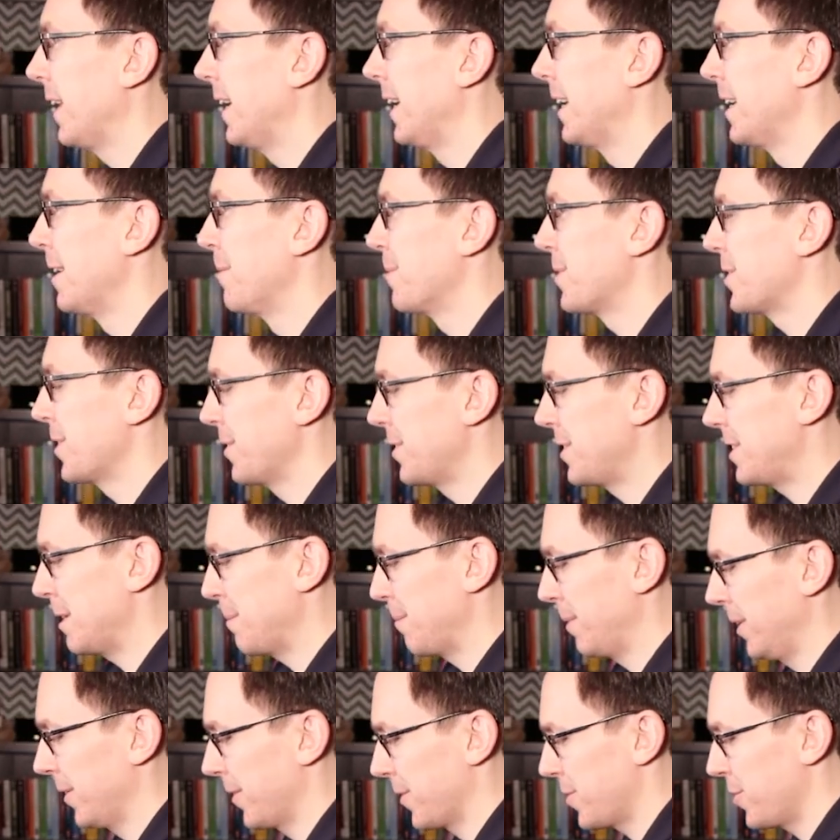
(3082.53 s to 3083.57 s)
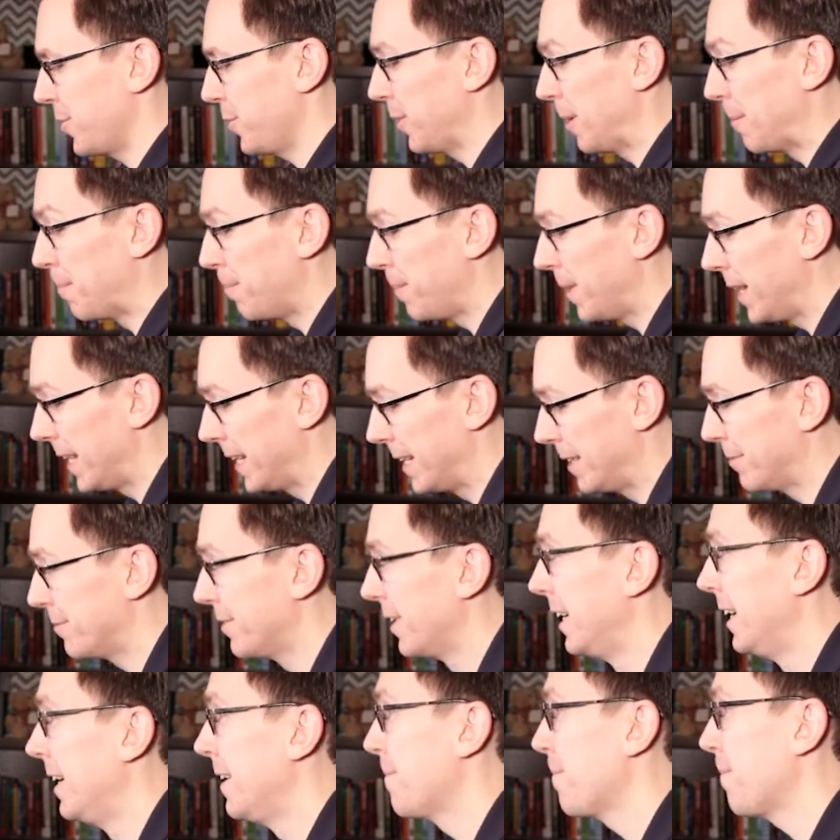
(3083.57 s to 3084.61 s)
Um, so similar to
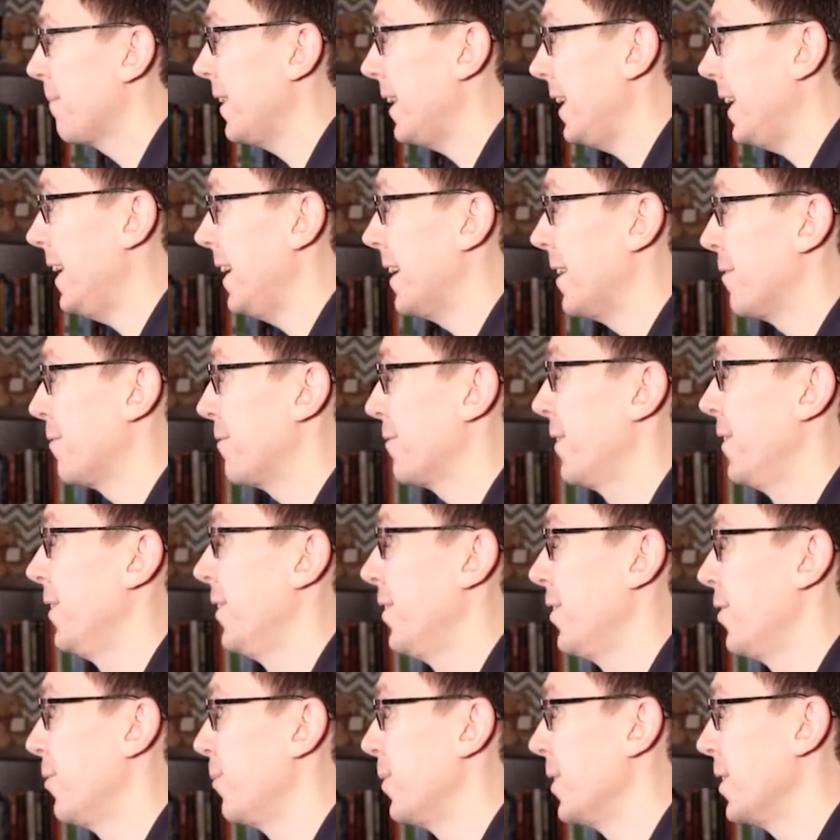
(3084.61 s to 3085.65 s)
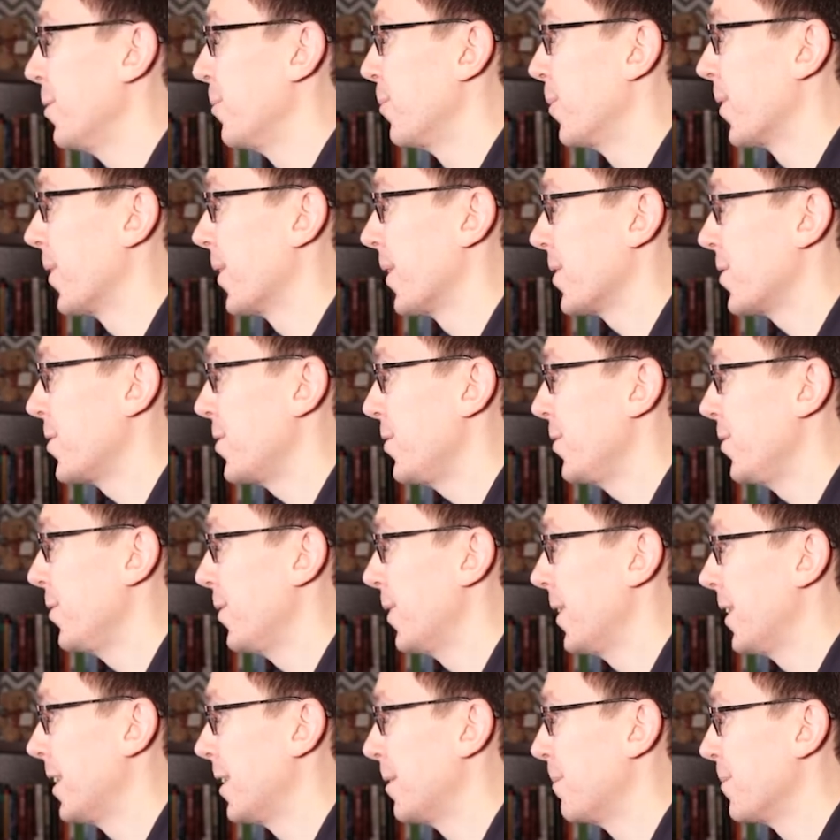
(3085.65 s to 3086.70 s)
above, if we were
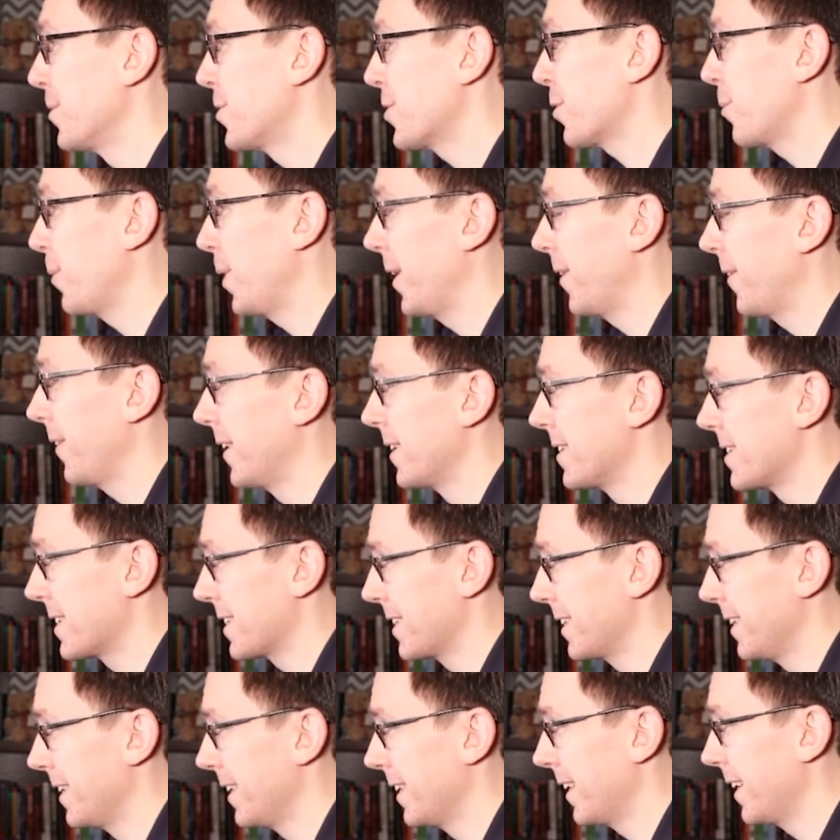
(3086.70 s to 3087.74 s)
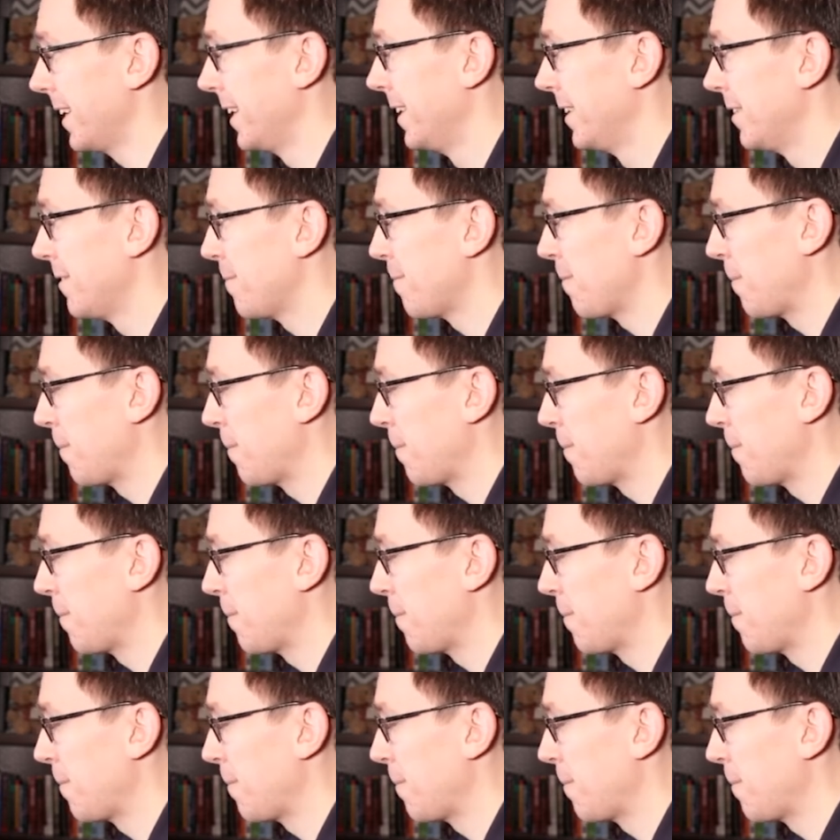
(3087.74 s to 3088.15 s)
to um, square this thing